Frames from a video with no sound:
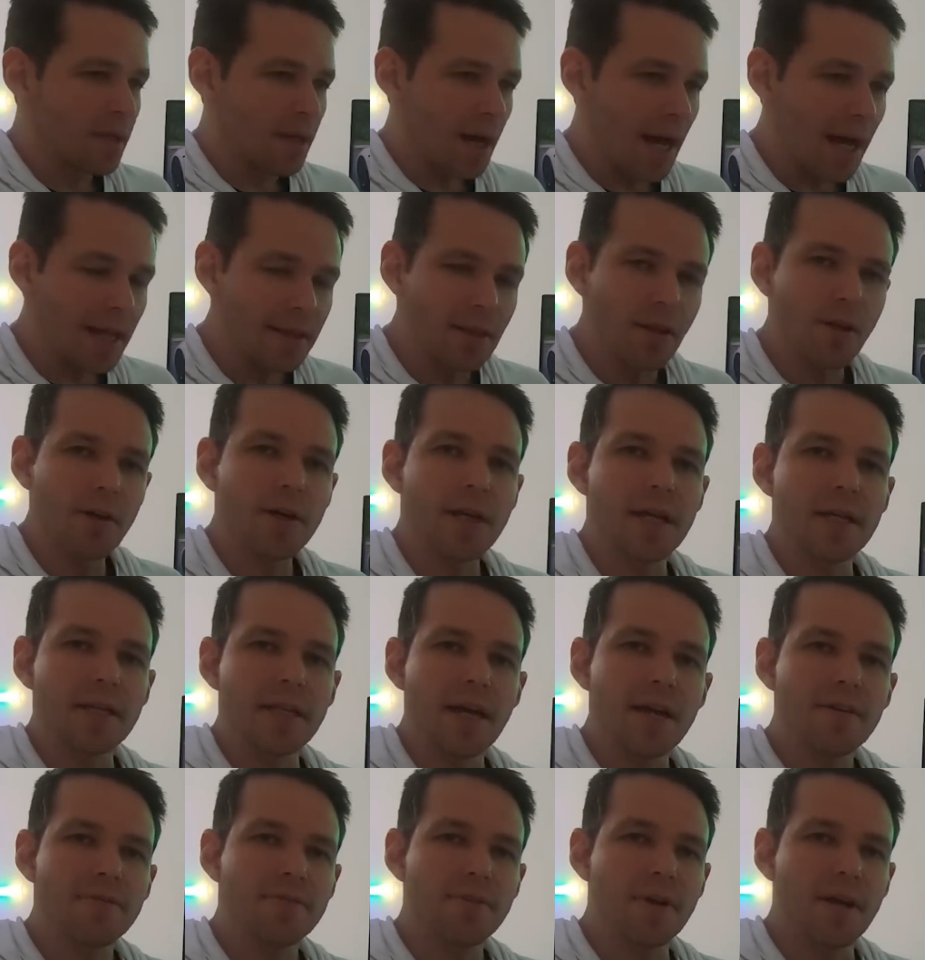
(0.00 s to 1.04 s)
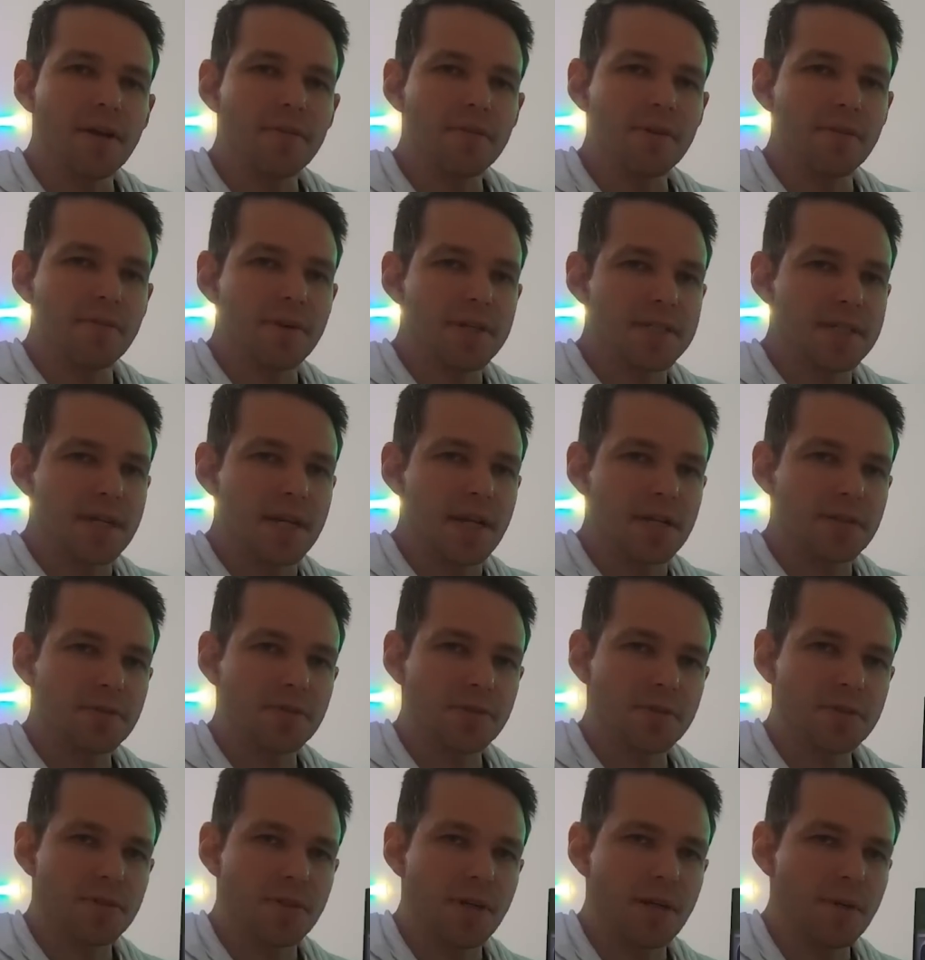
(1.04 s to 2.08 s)
Unlocking that for every residential
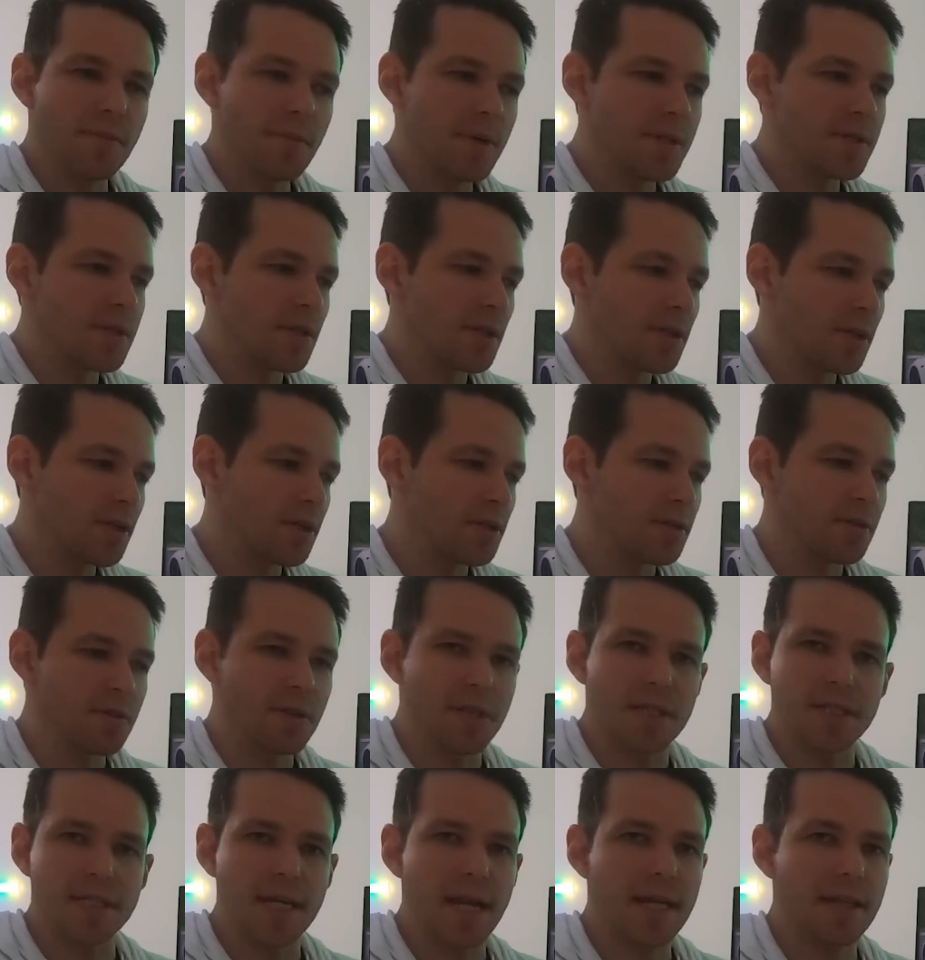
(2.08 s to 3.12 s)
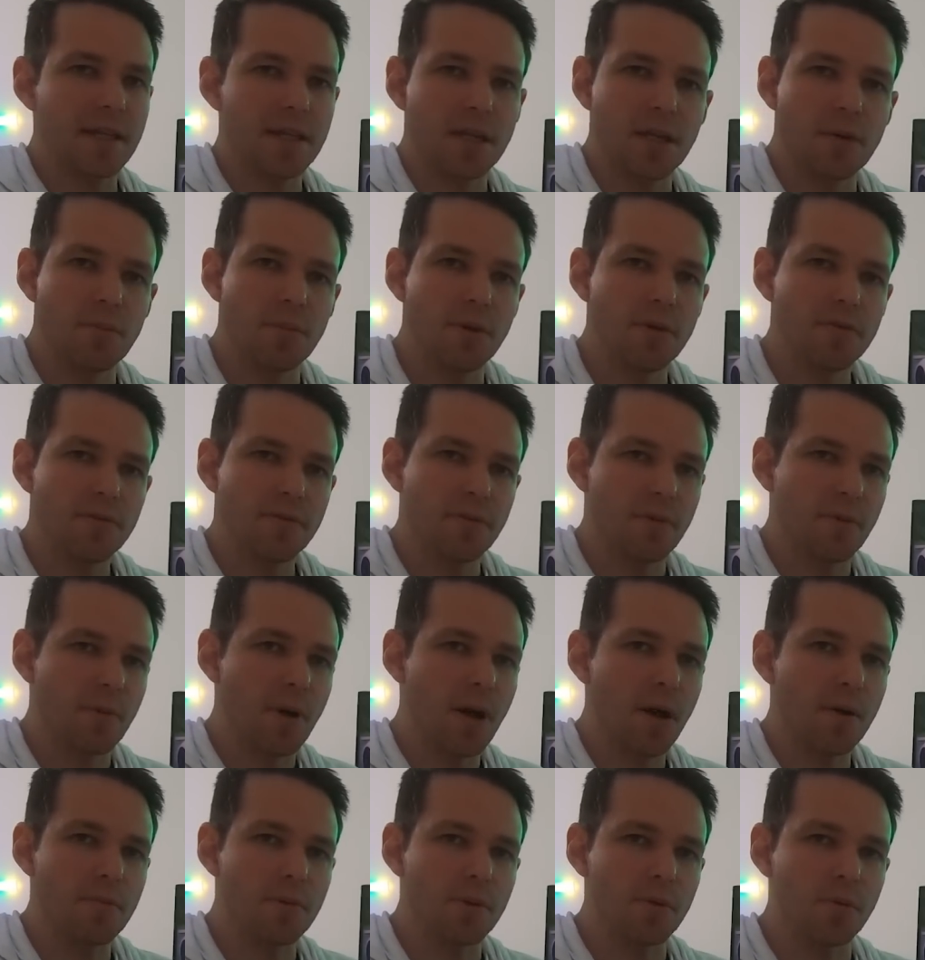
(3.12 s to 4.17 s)
street means that you could do your daily commute from
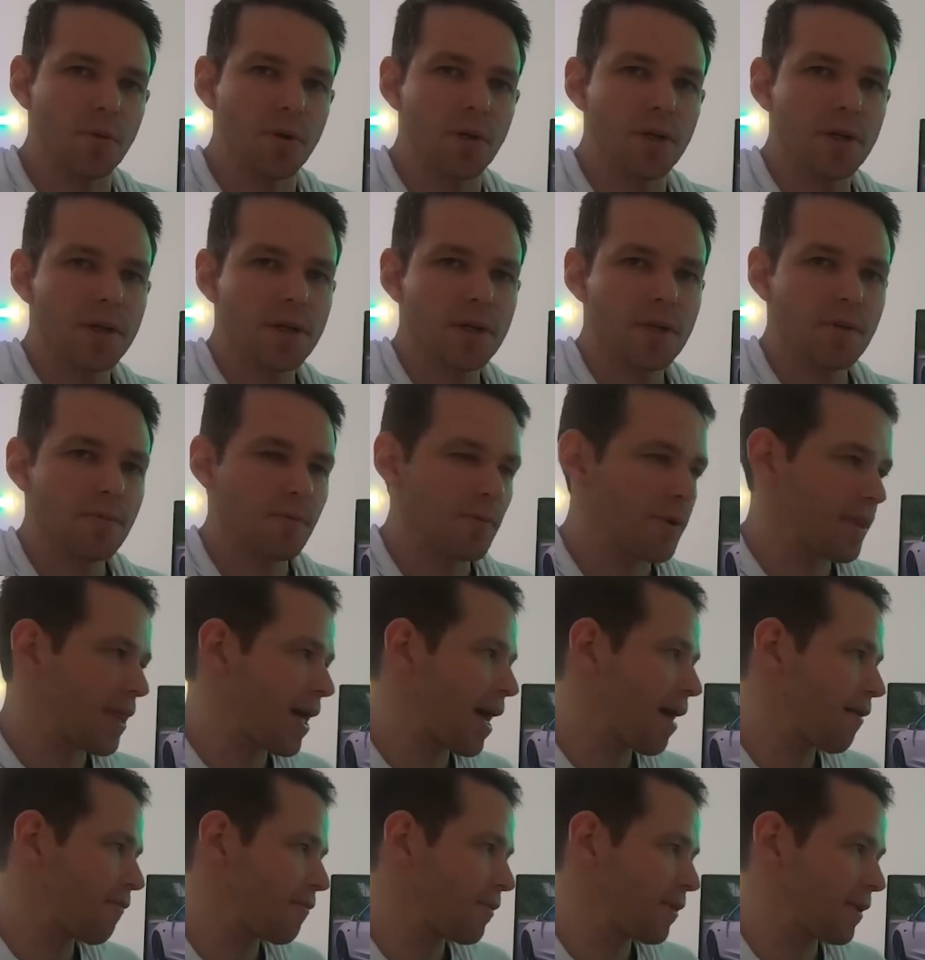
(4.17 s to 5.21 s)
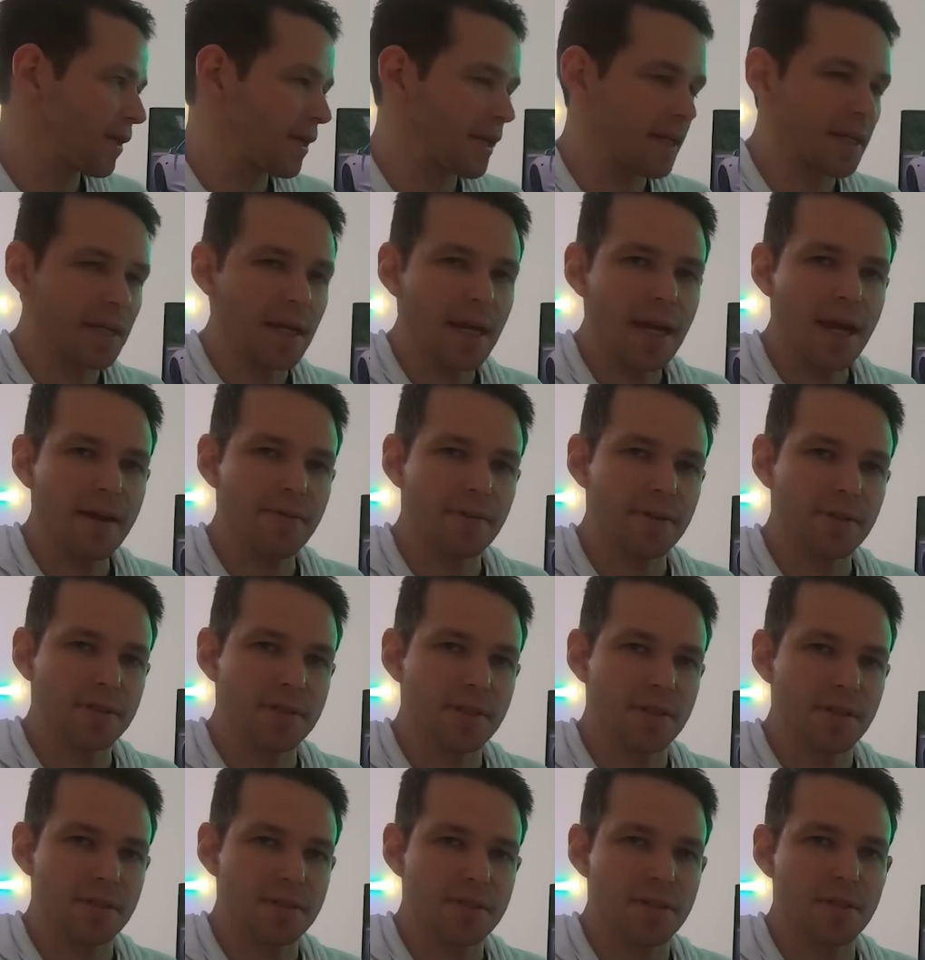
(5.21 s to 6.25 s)
home to work without really having
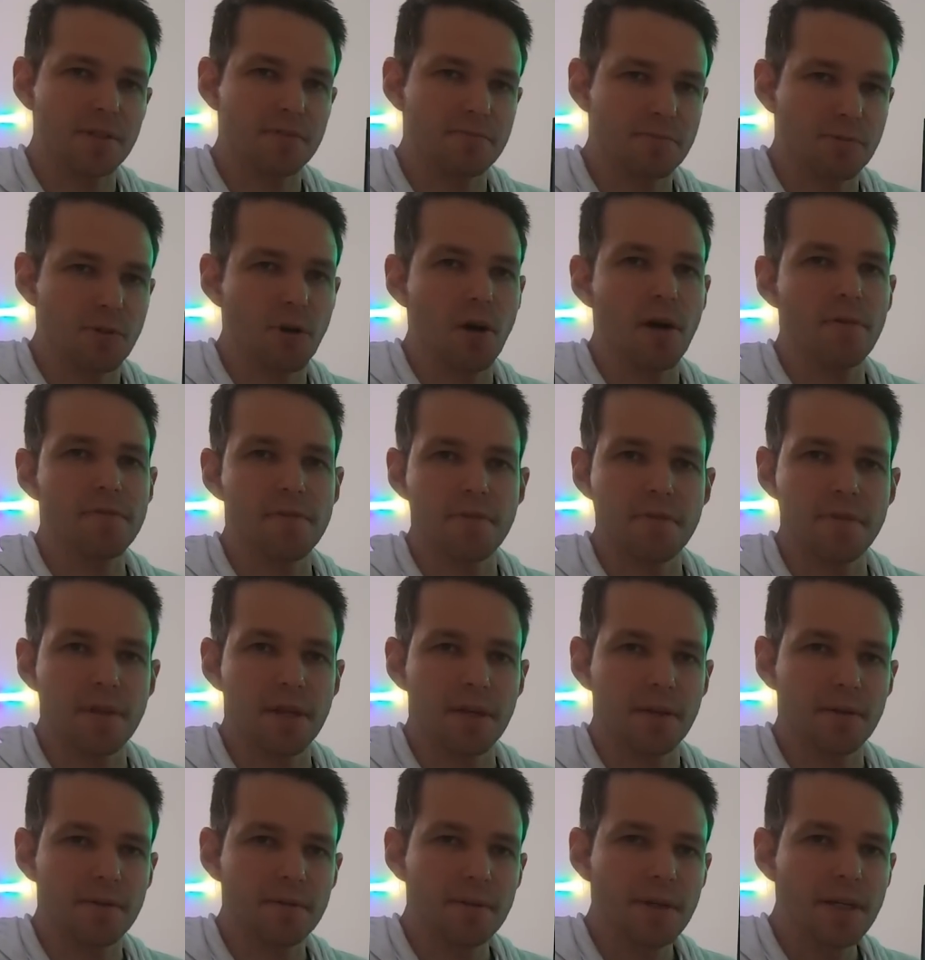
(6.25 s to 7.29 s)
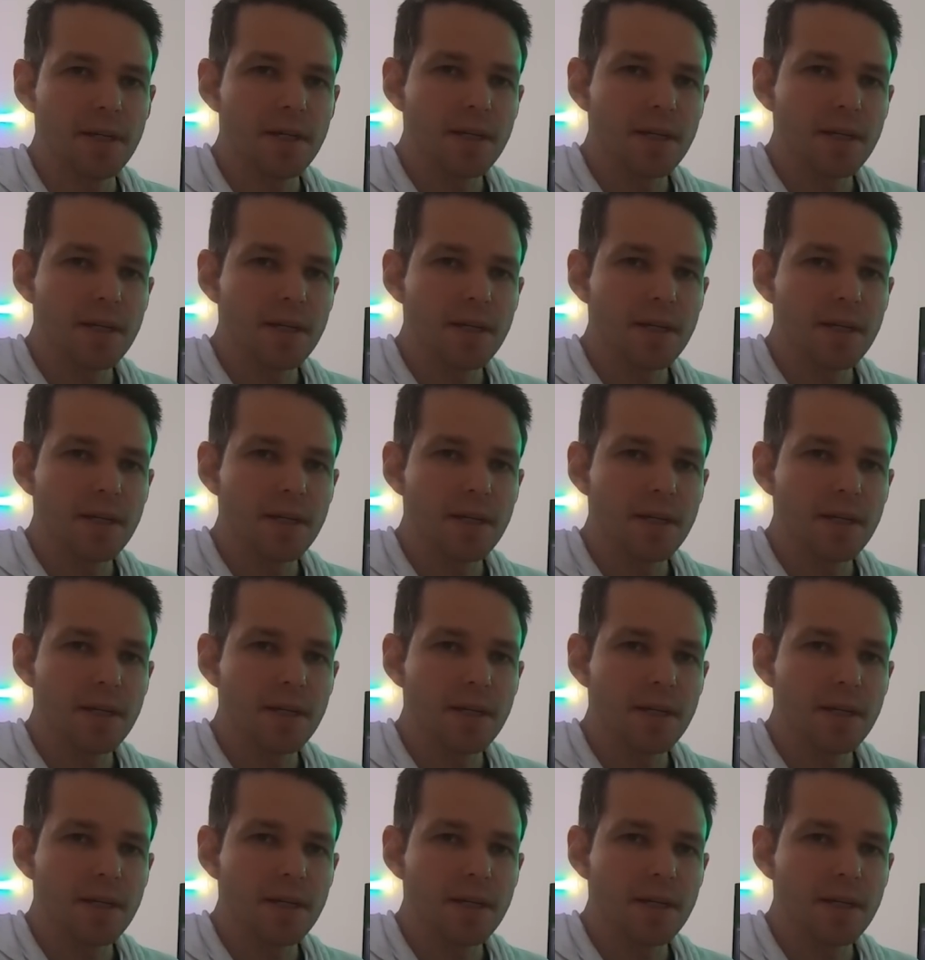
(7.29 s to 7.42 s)
to drive the thing.